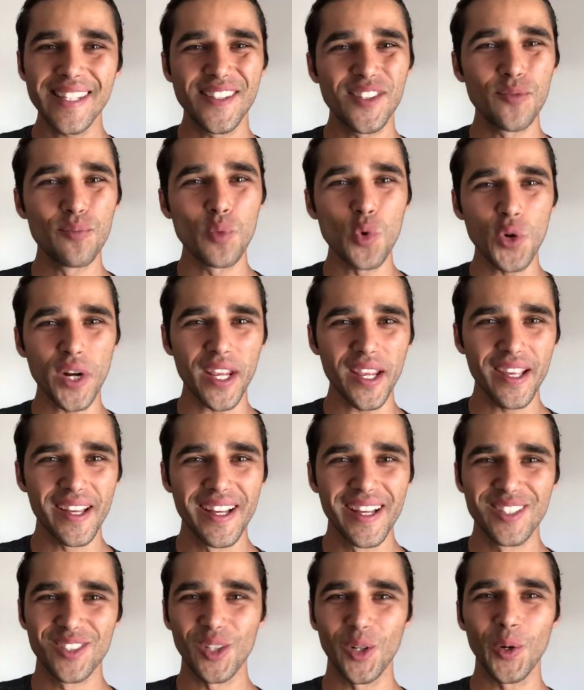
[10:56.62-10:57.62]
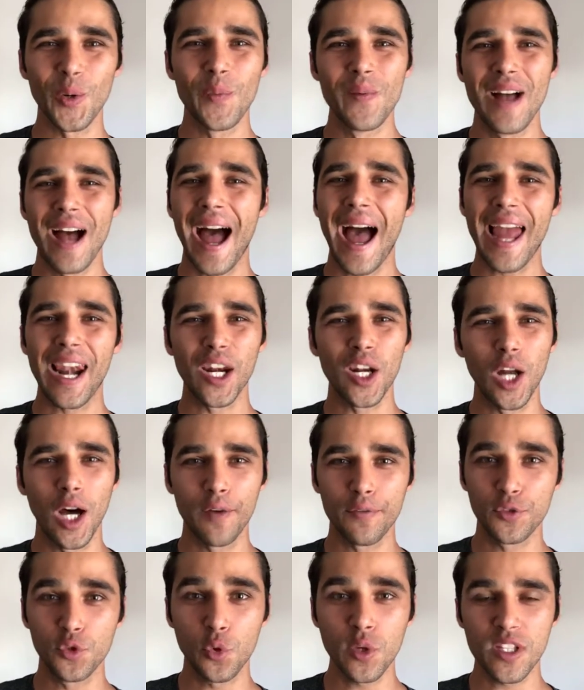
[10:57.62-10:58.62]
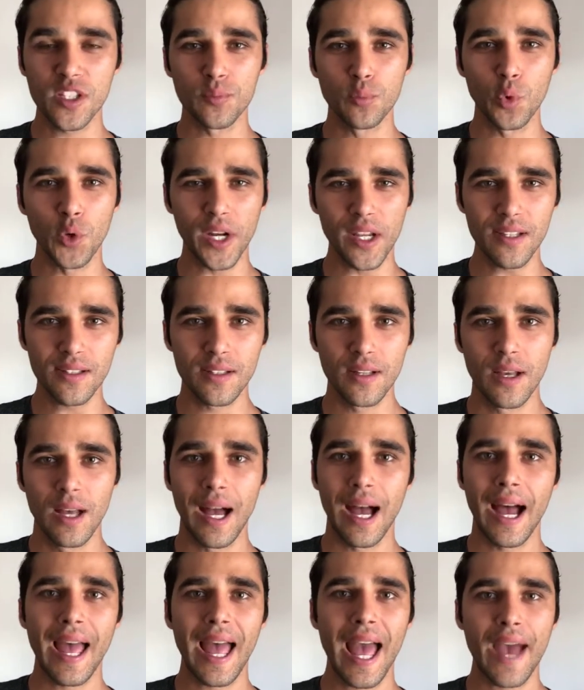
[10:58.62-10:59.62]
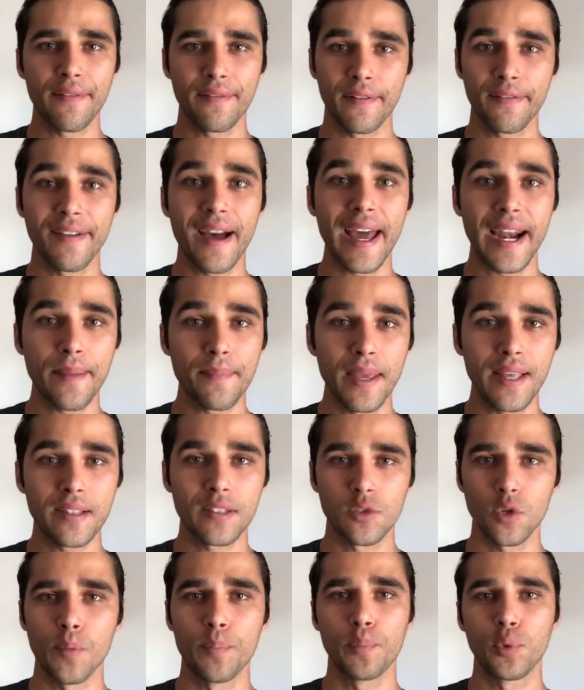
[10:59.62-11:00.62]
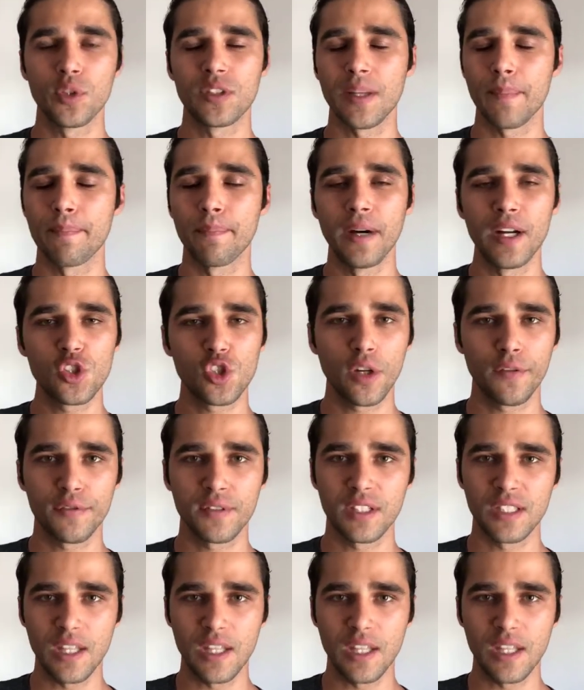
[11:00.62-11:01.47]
smoothie. So I love doing smoothies. I have a Vitamix. You put a bunch of